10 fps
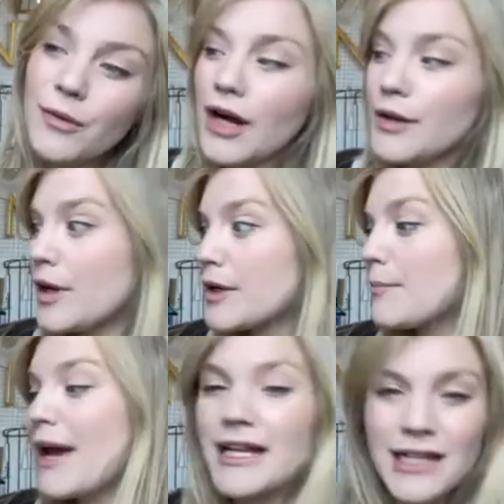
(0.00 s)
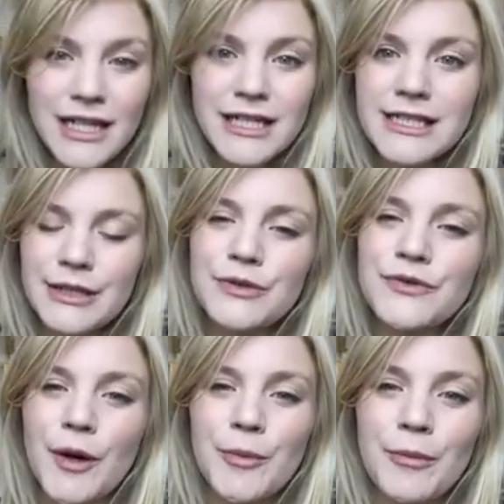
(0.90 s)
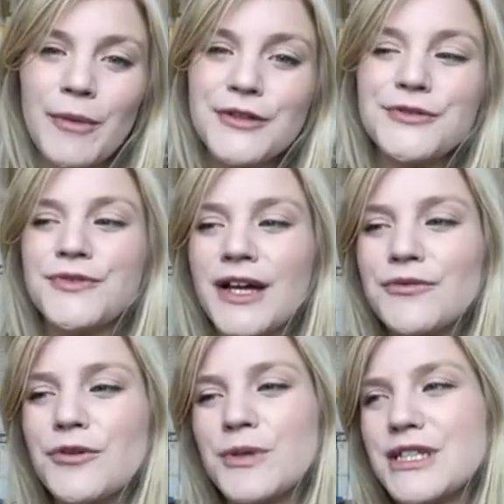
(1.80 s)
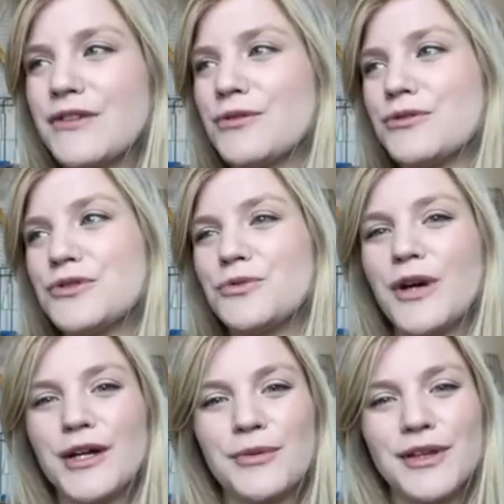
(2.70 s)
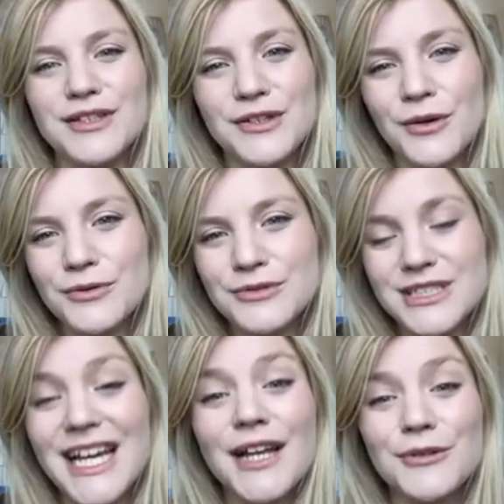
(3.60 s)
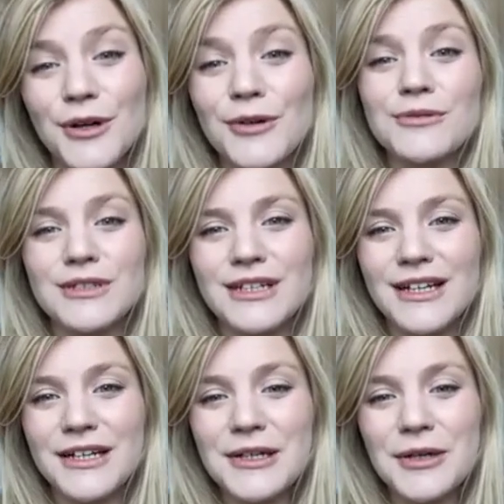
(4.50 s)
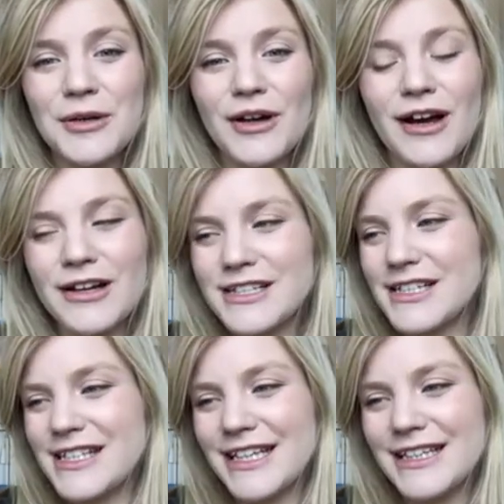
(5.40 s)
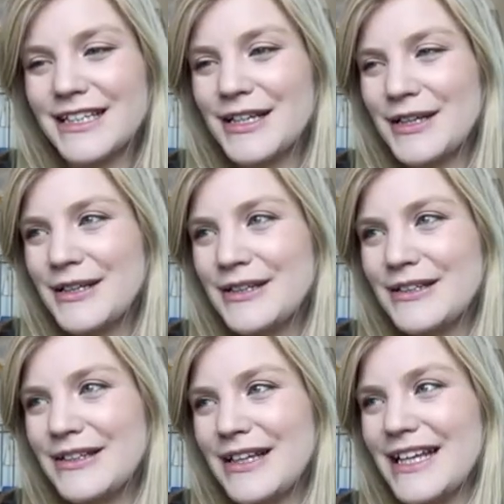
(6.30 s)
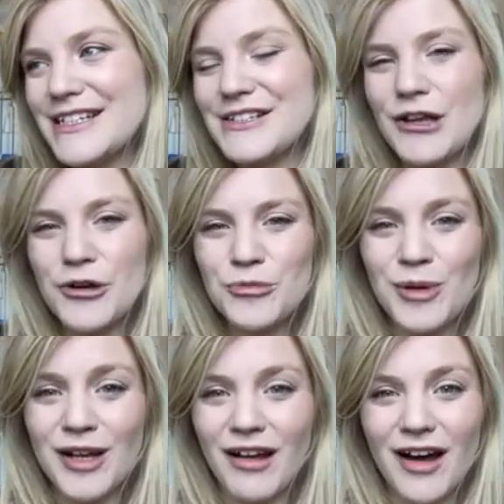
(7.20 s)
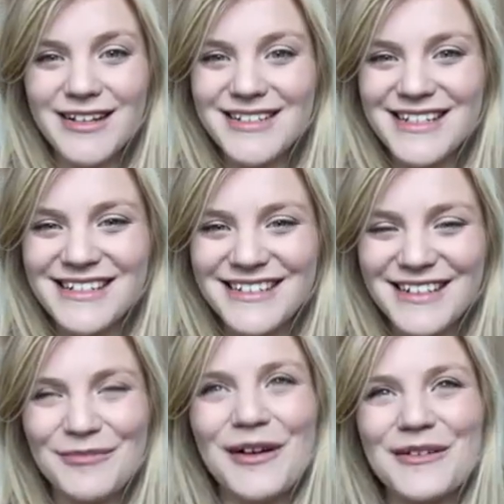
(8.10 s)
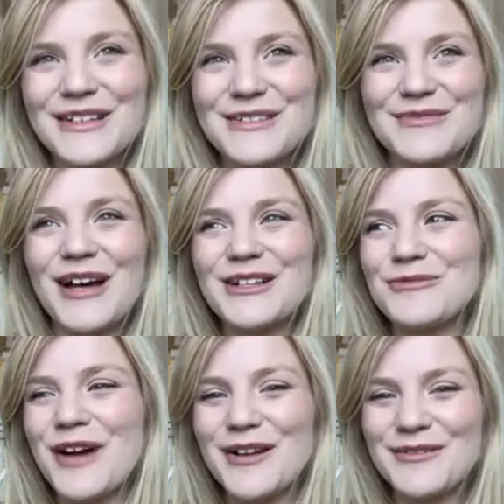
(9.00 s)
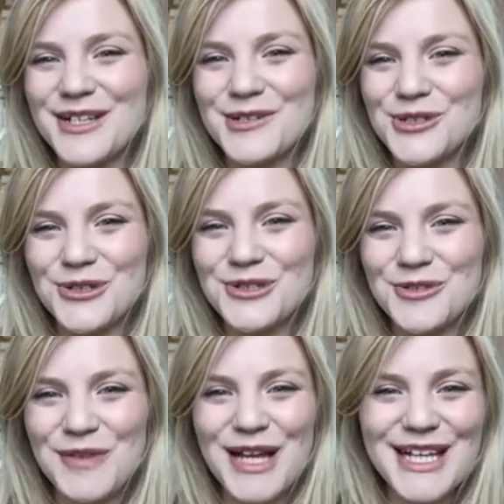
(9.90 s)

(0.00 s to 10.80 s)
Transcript: I work mainly in silver, but my favourite material to work with is gold, yellow gold. I just think it's so polite. But that's, the way it was introduced to me.